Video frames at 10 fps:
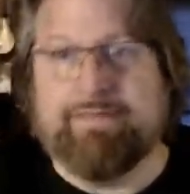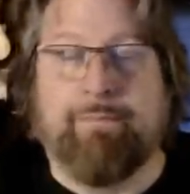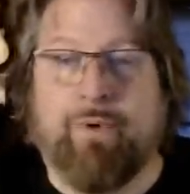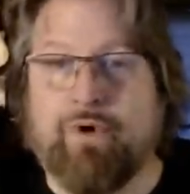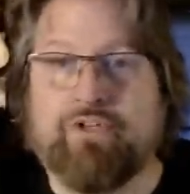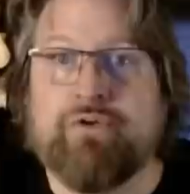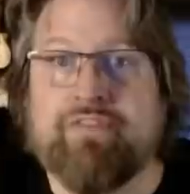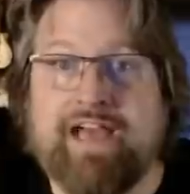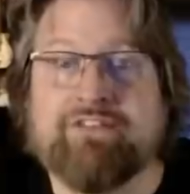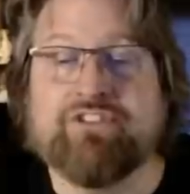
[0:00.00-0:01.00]
more two
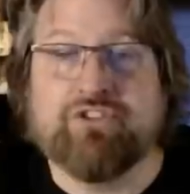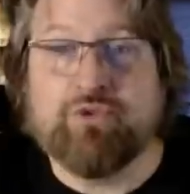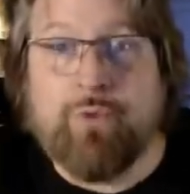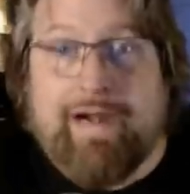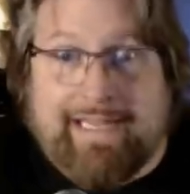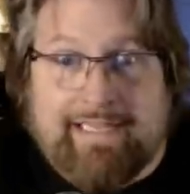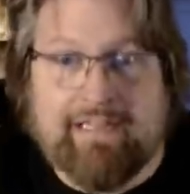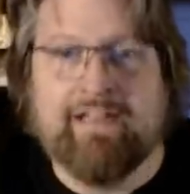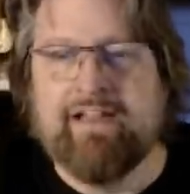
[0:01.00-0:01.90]
thousand twenty,